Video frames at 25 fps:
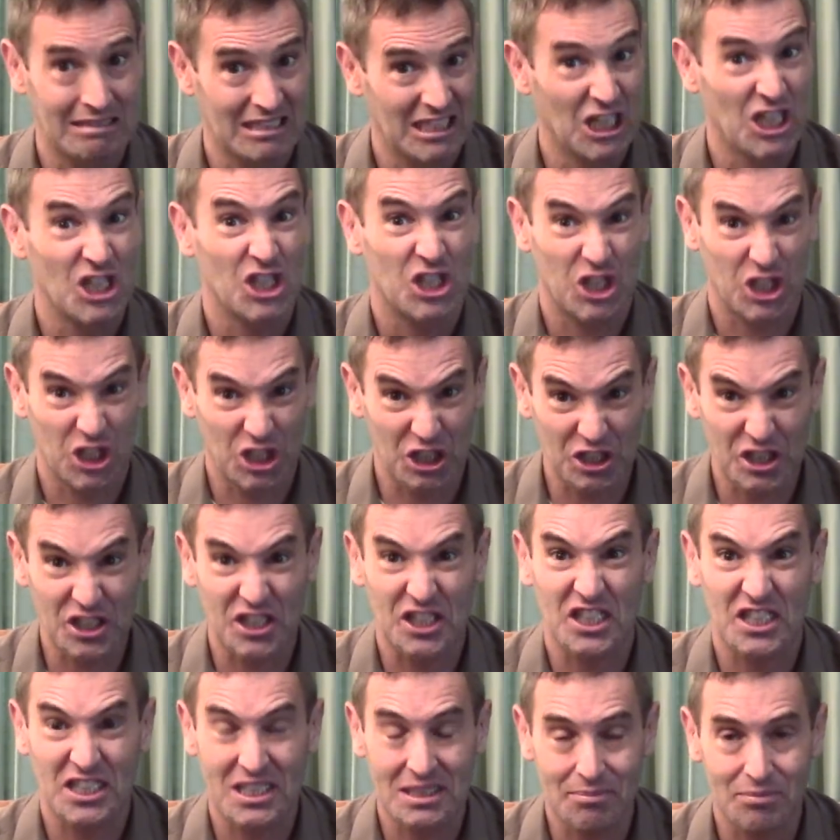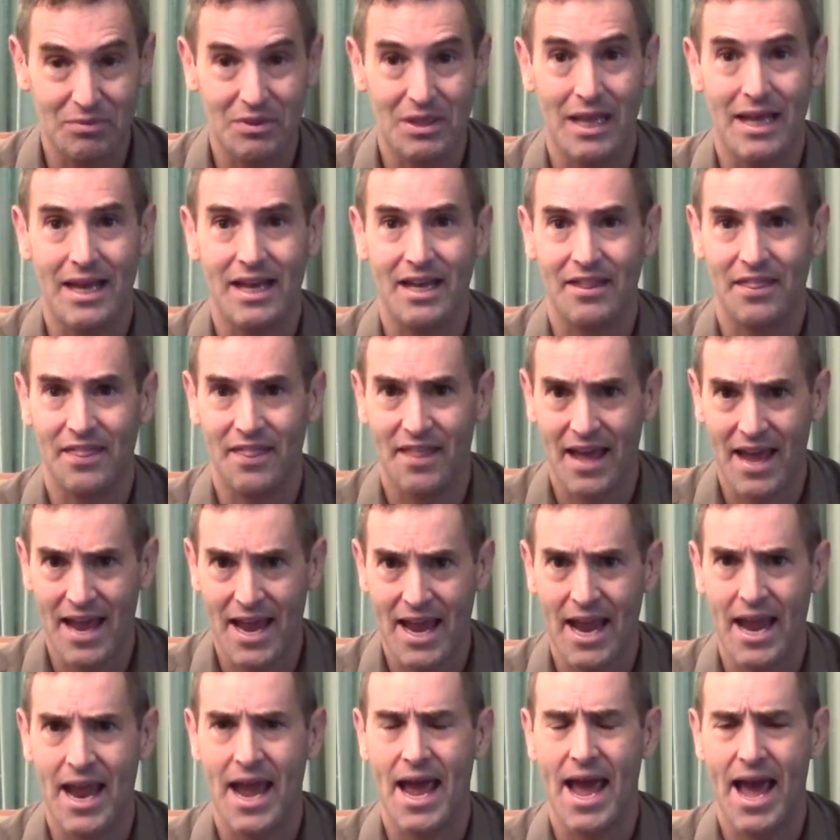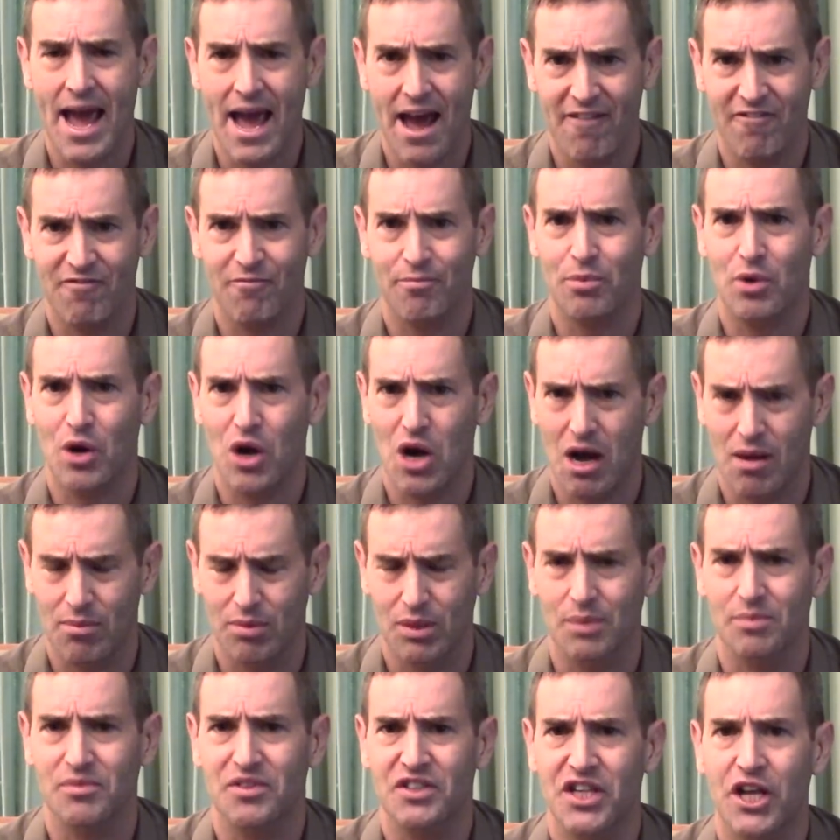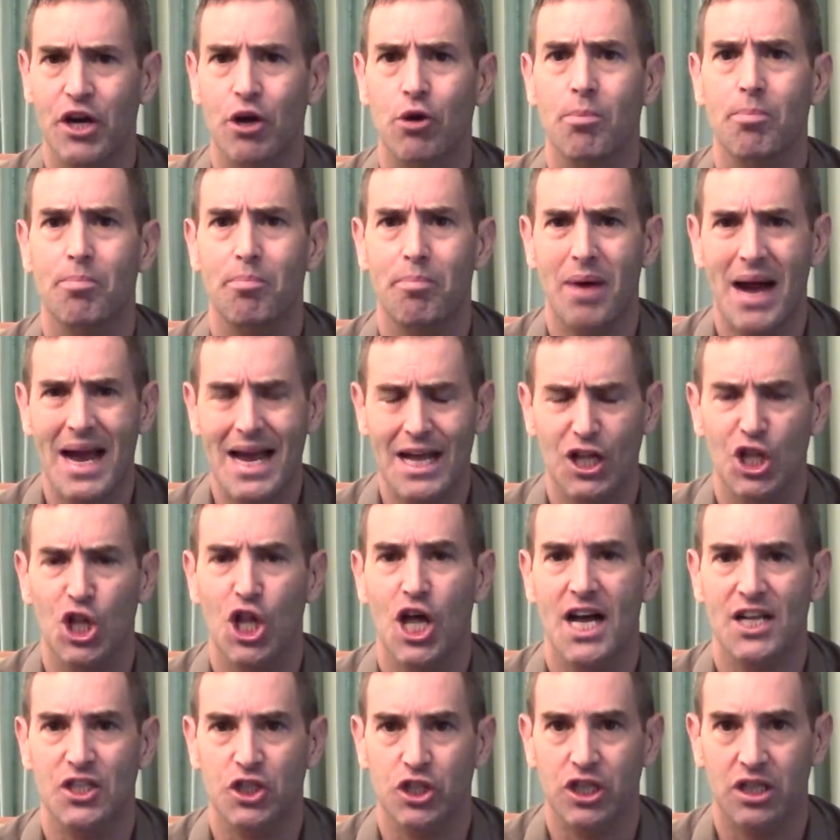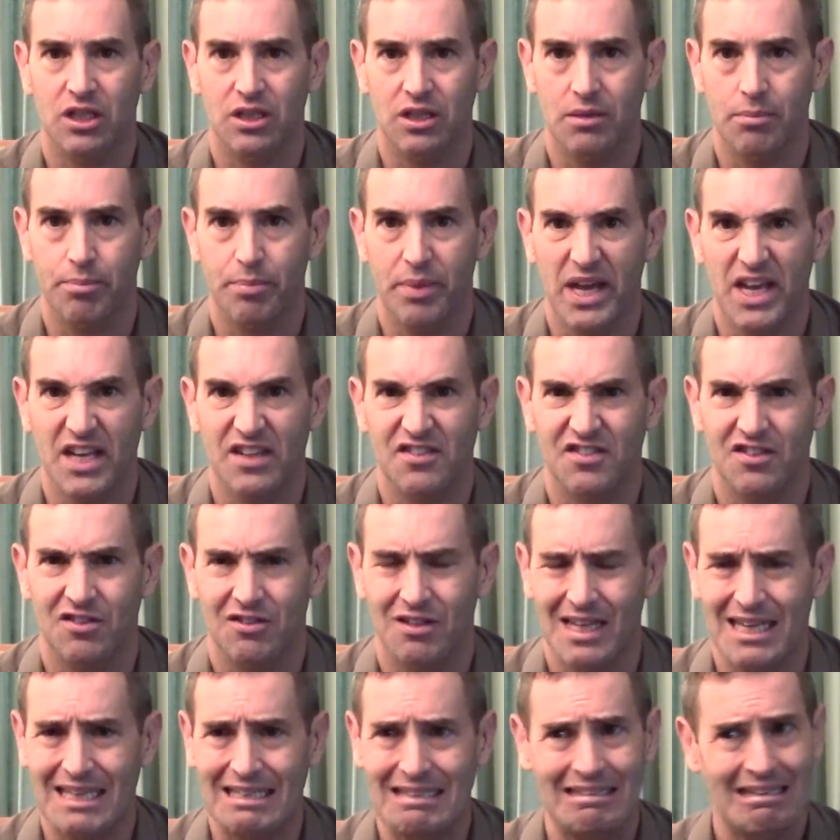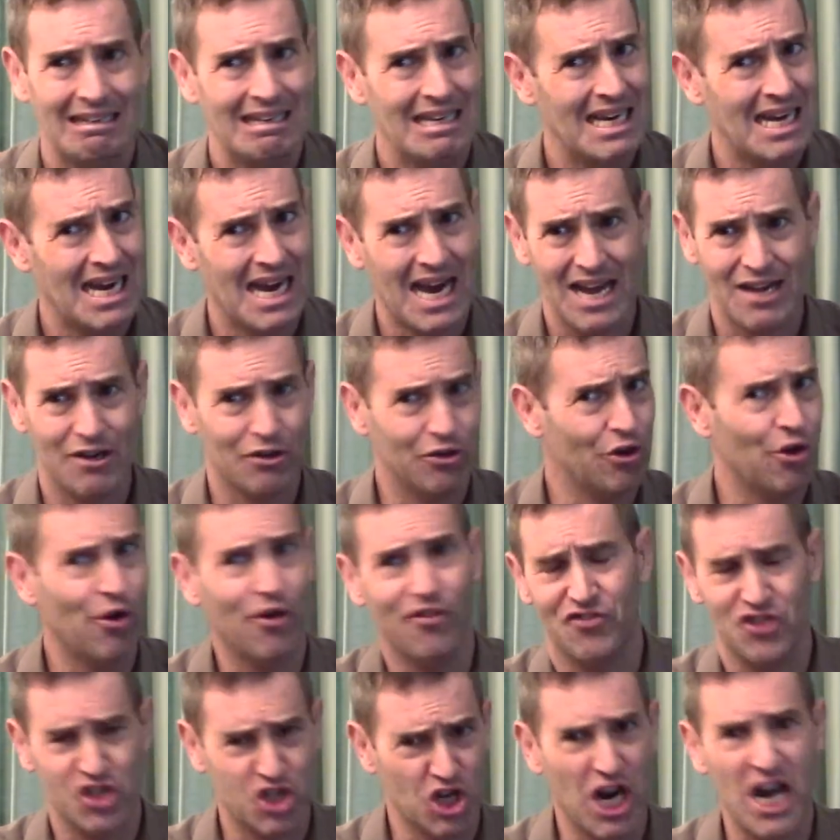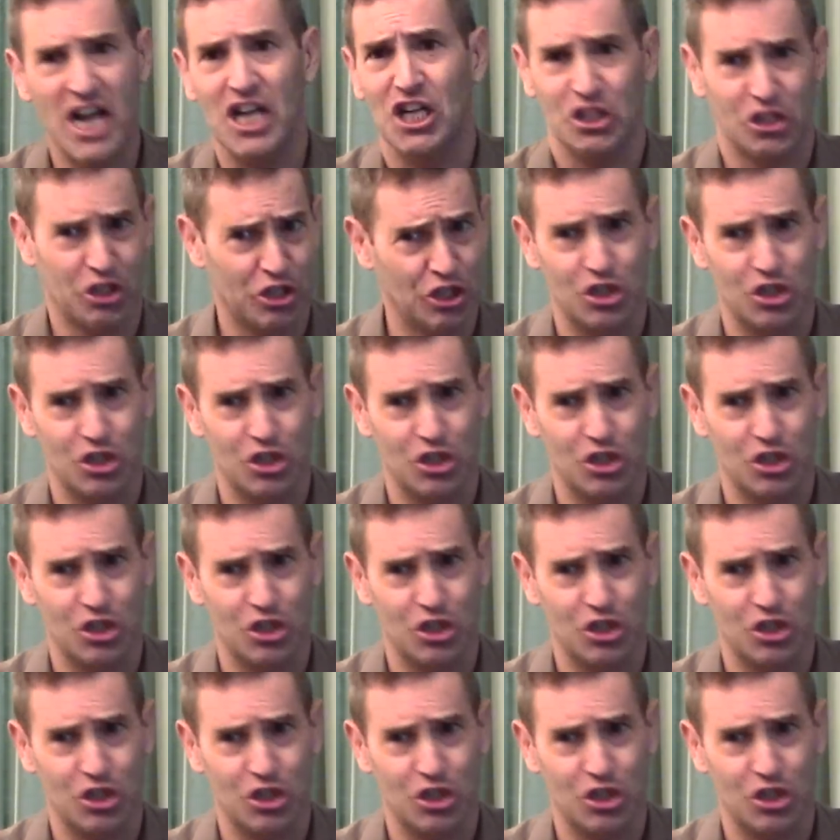sure seem like they have problems that are biologically based. Like, I don't know if childhood